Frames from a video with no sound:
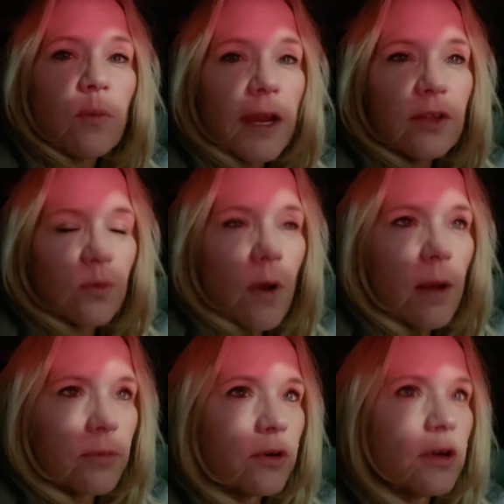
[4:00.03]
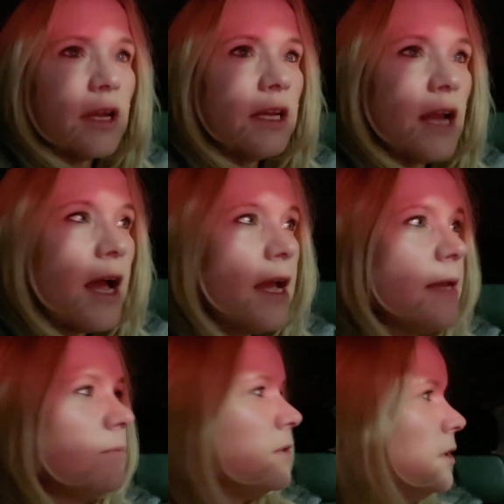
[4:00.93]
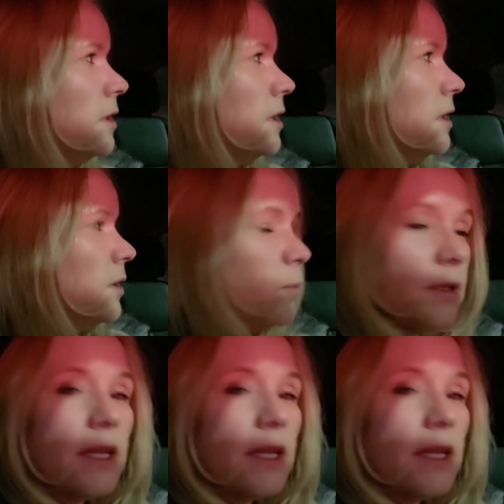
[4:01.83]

a regular Whopper, and I'm